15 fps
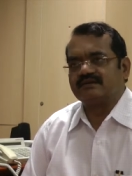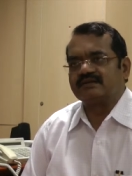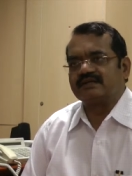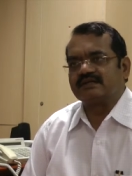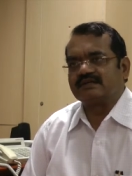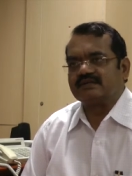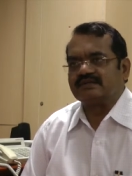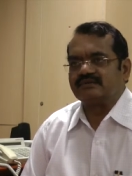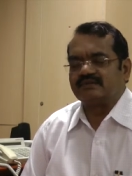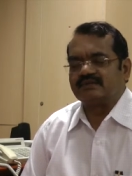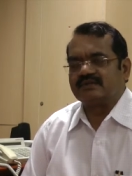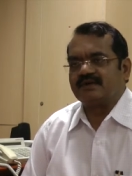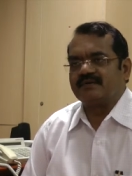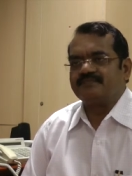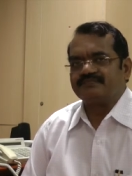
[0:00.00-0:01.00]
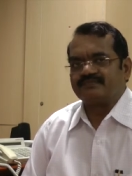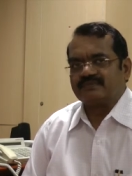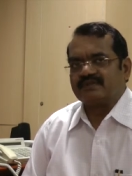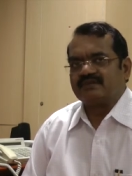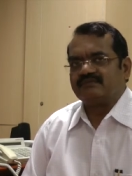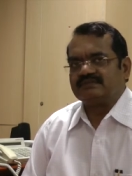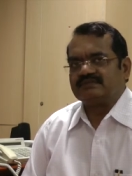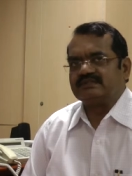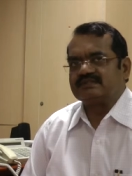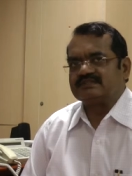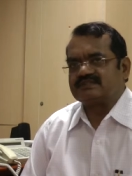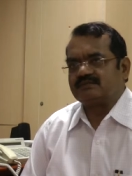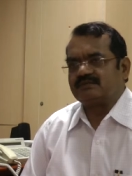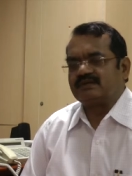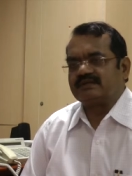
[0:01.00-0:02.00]
taking it to within the
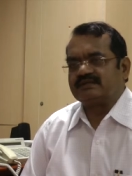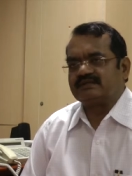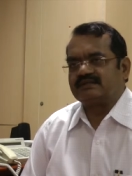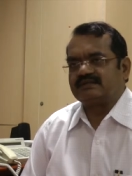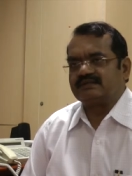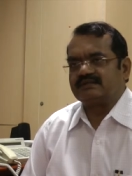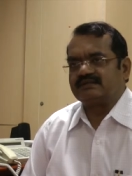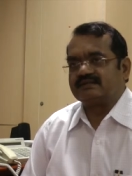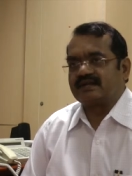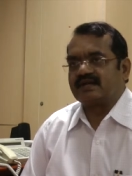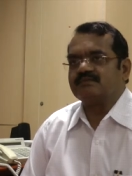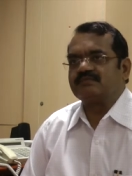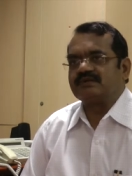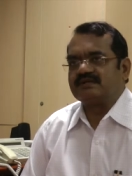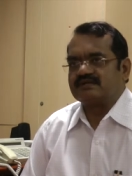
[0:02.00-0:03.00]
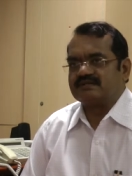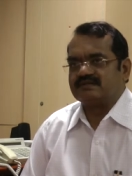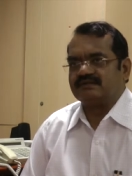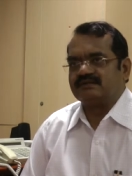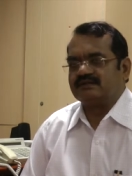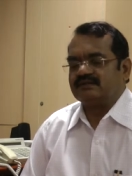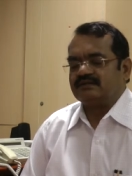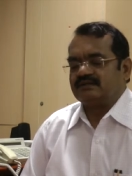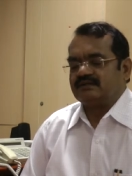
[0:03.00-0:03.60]
stipulated time and